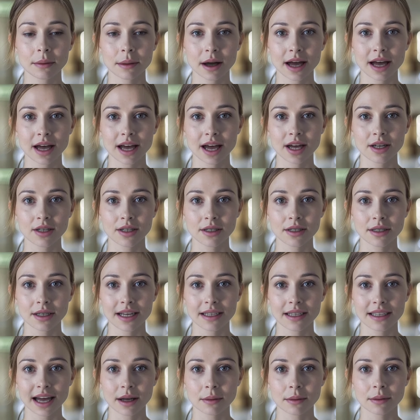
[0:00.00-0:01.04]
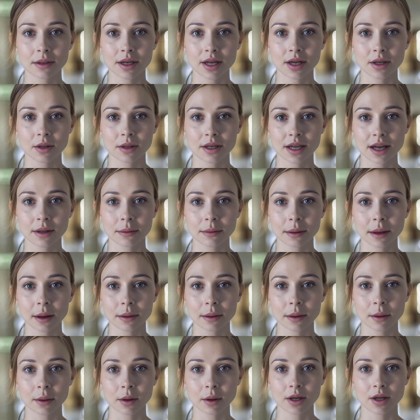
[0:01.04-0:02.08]
Medications like tamsulosin
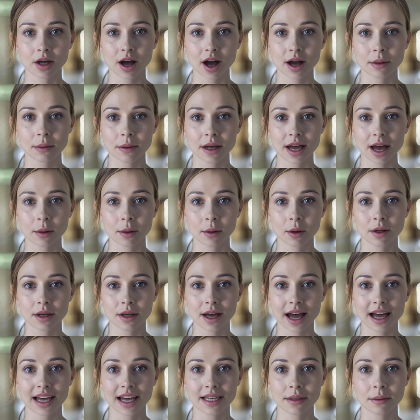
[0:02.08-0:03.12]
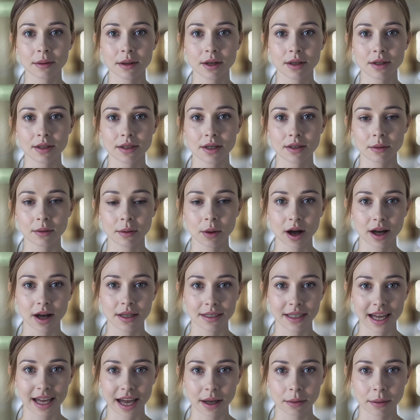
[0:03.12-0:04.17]
may be prescribed to help relax muscles of the
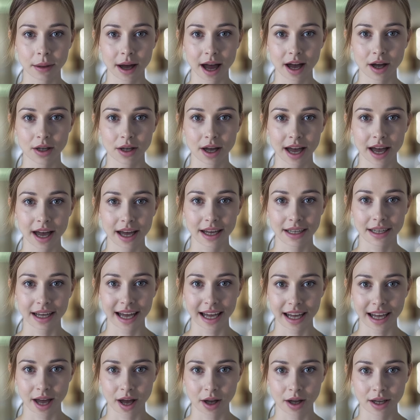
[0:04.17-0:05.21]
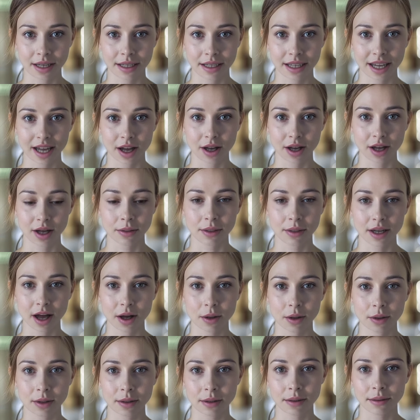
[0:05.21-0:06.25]
prostate and bladder neck, increasing urine
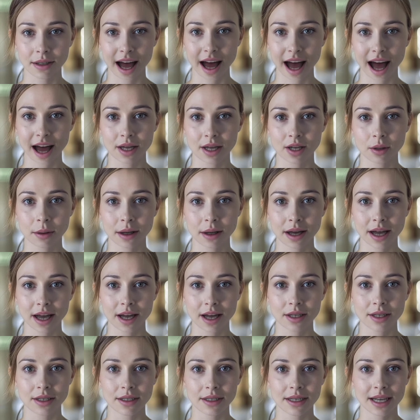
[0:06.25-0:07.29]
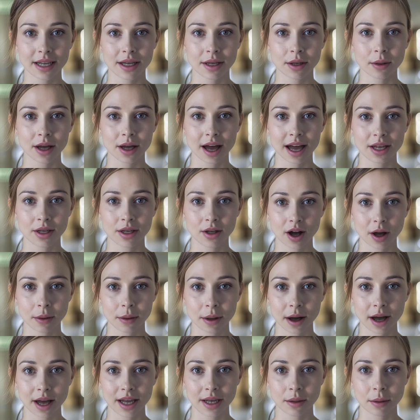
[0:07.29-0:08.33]
flow. Other medications like
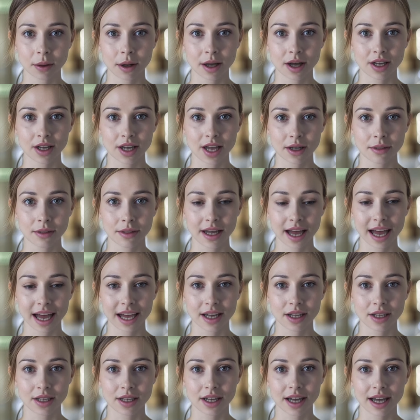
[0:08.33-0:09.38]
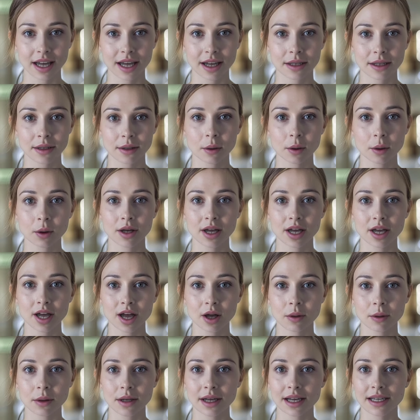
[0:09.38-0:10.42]
dutasteride block the production of DHT, which
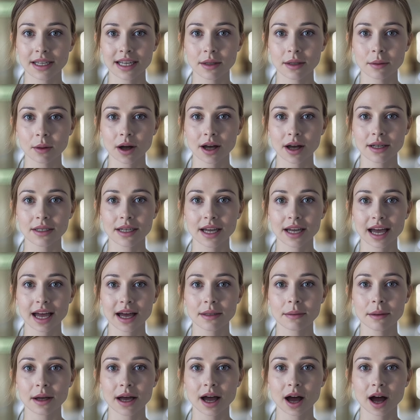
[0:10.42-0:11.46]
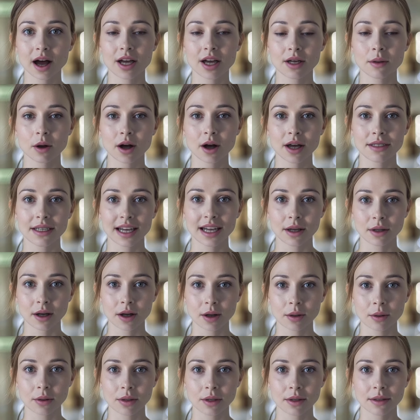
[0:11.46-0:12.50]
accumulates in the prostate and may cause prostate
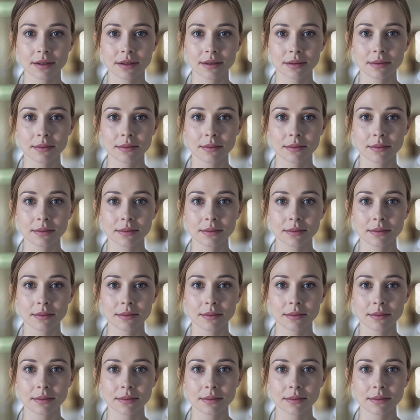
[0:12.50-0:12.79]
growth